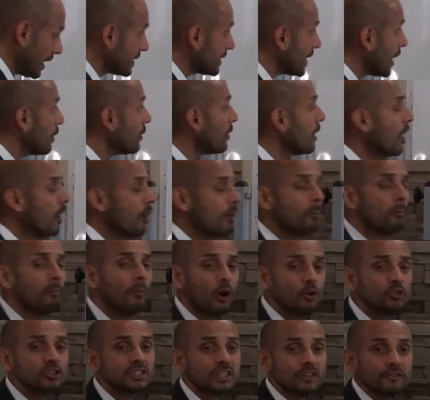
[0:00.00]
Now,
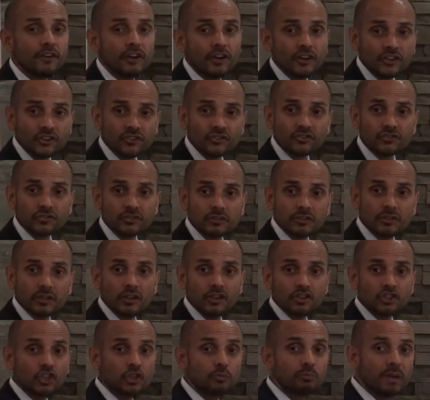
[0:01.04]
most of us
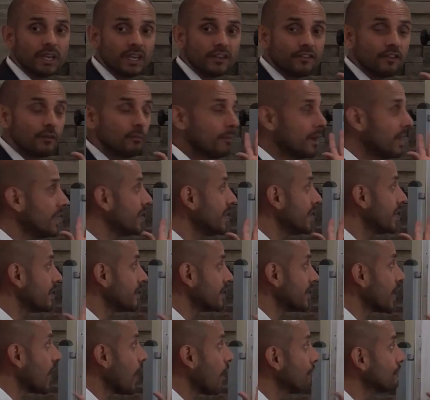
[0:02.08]
should be familiar
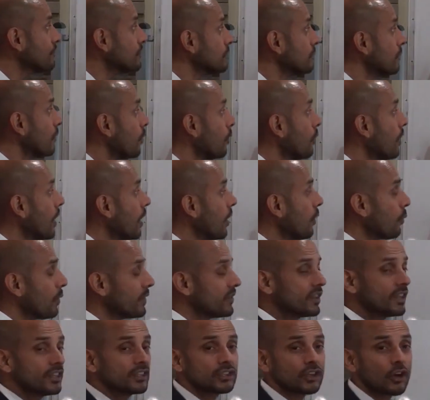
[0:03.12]
and comfortable
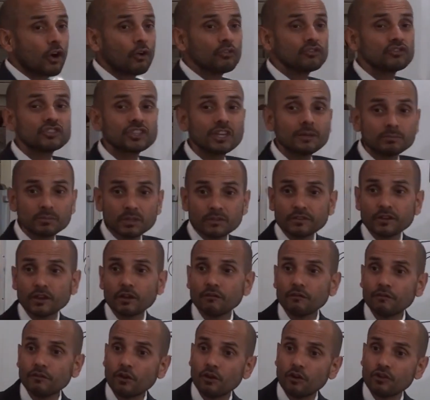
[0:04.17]
with this concept of
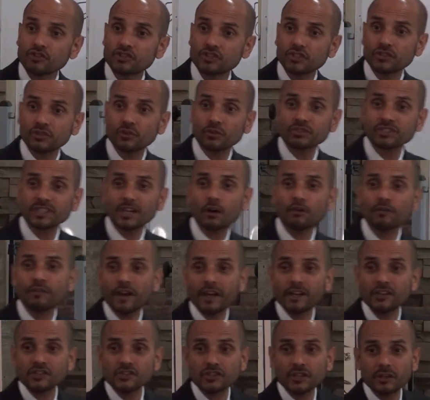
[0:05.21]
conversion or
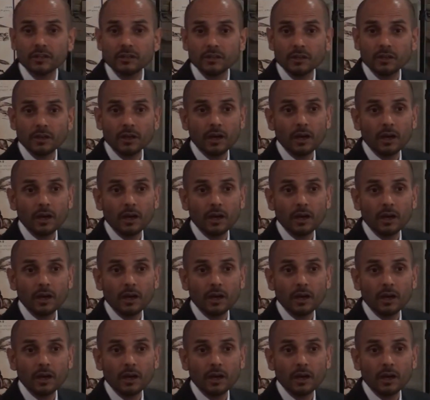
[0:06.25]
salvation.